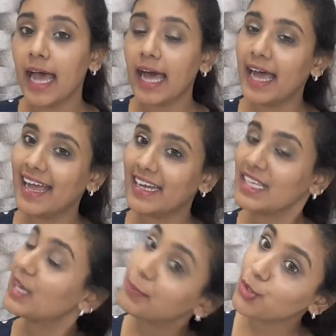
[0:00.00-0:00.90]
And
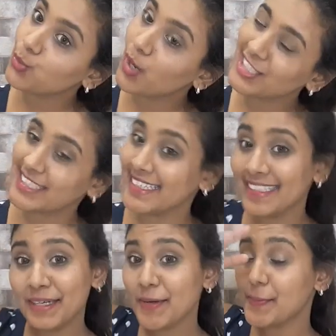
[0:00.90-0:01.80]
keep on watching.
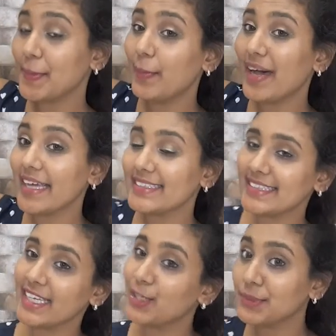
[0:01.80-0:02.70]
Bye bye.
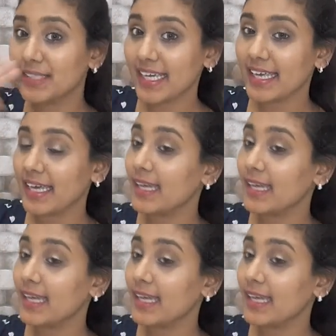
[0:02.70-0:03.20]
See you. Take